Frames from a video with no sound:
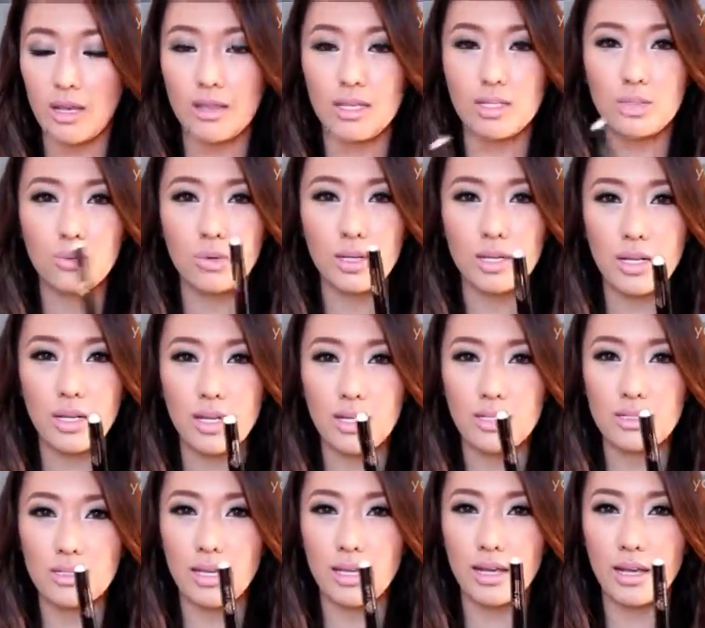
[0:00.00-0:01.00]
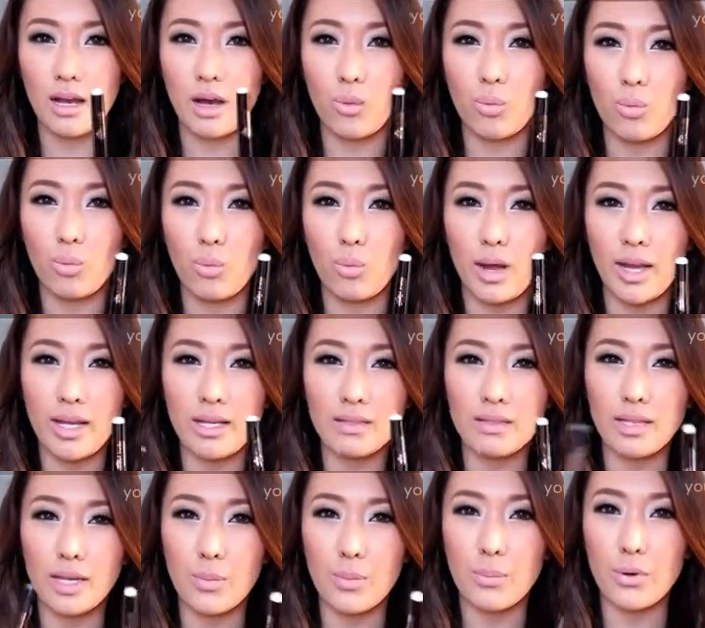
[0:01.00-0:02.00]
This one is like a white,
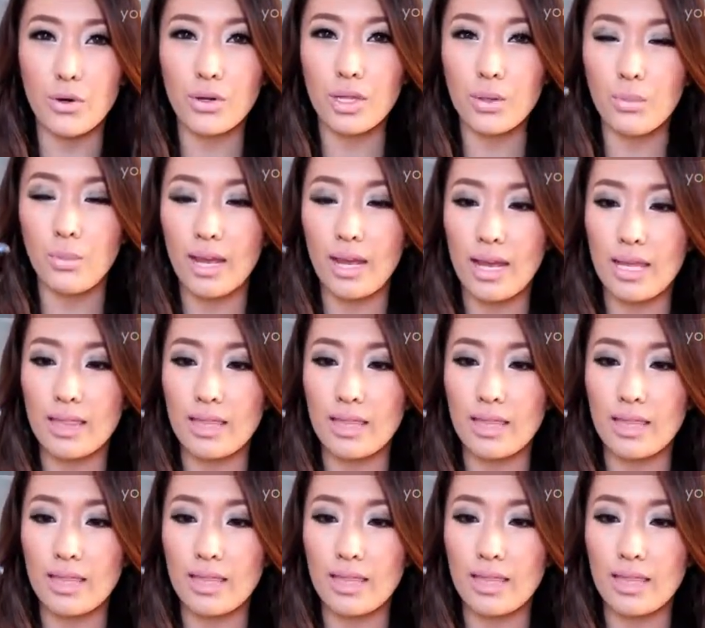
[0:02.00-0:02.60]
like a pearly white,